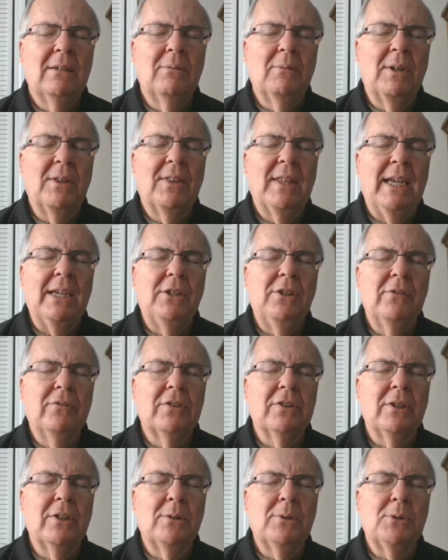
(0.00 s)
we thank you
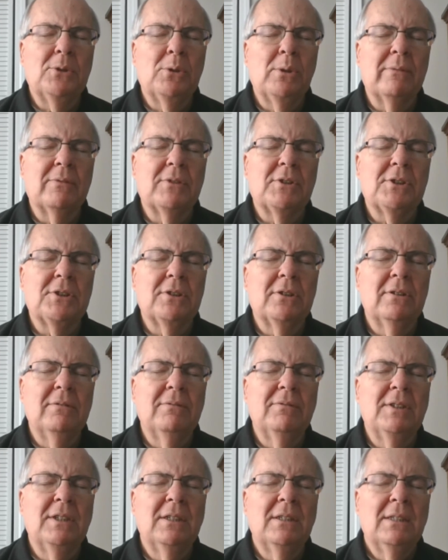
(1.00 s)
for those who have
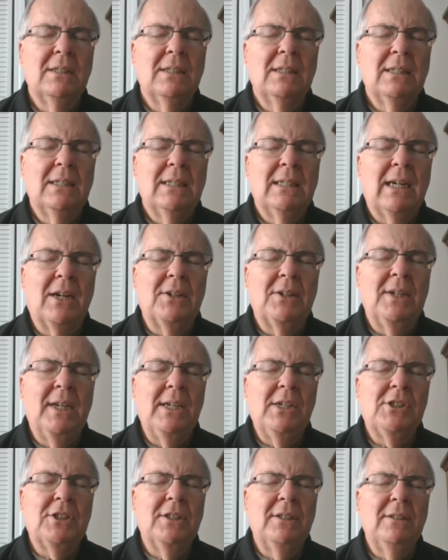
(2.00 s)
served our
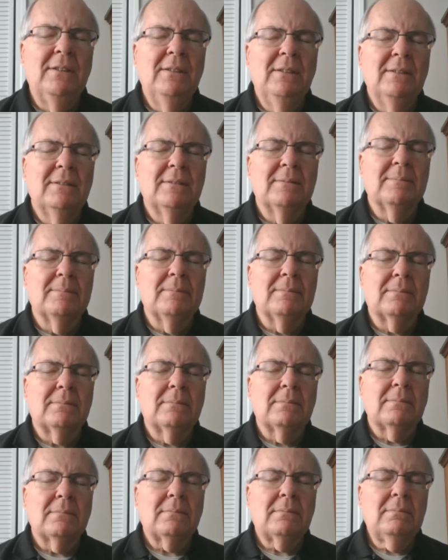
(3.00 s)
nation
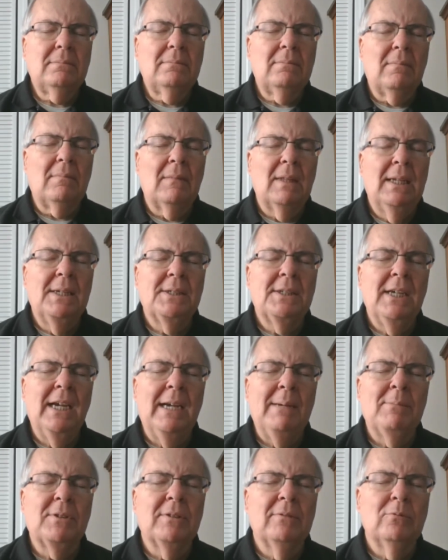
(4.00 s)
in
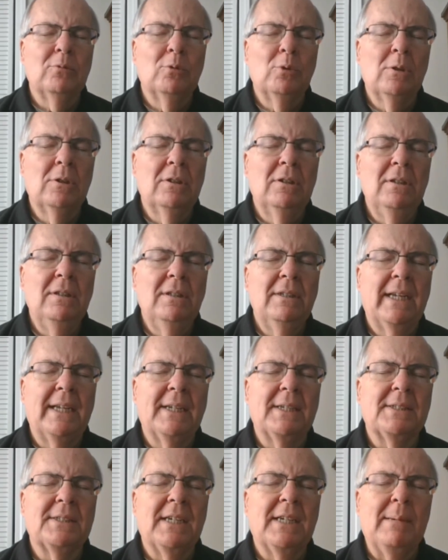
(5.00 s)
times of war
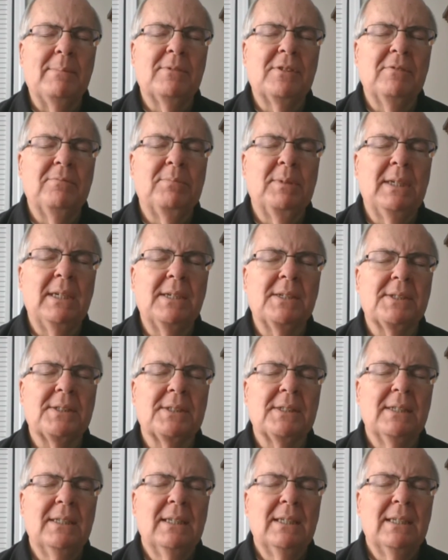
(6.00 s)
and in times of
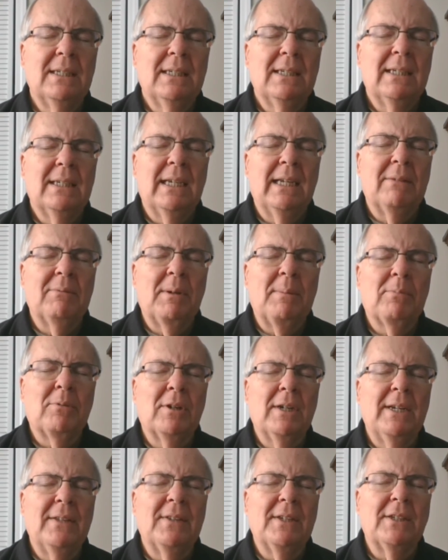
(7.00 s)
peace and we
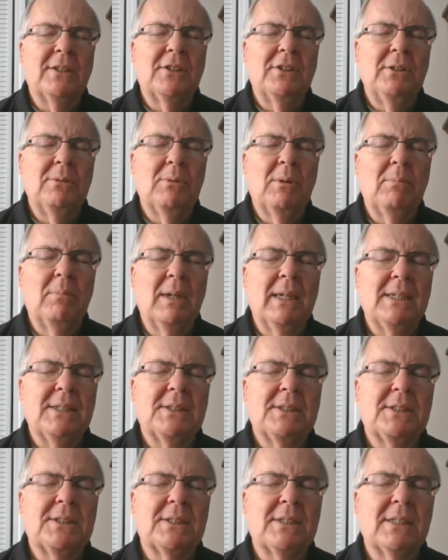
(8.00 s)
pray that you will
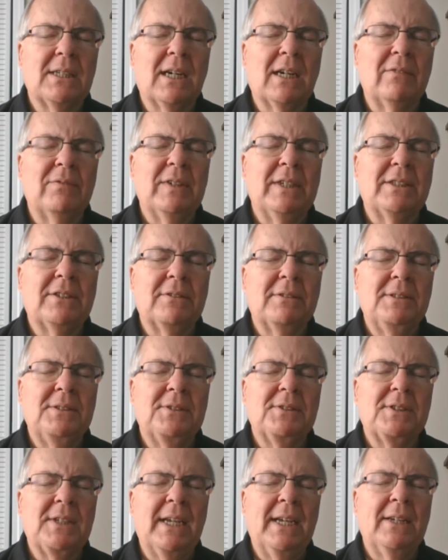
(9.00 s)
bless our
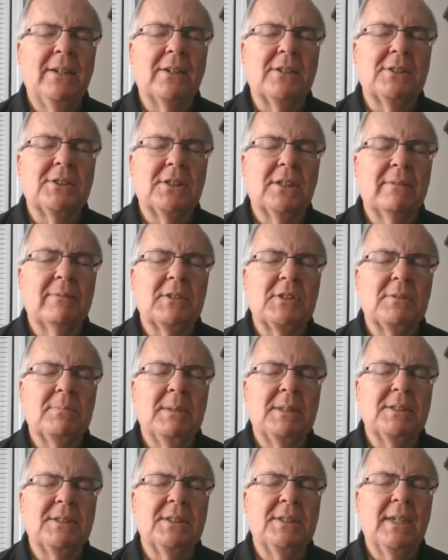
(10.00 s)
veterans and our
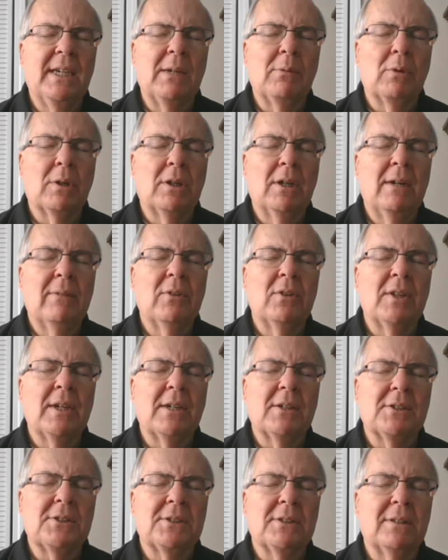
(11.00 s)
servicemen today, wherever they
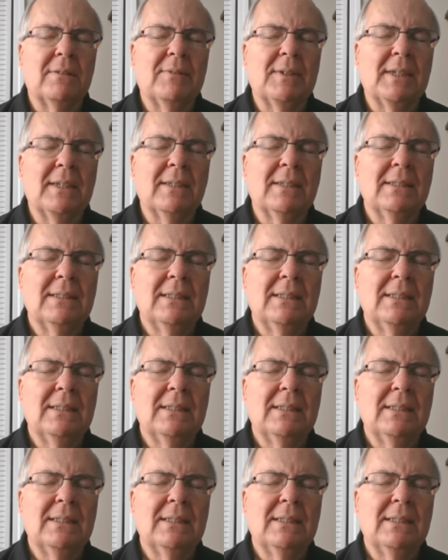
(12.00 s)
are serving.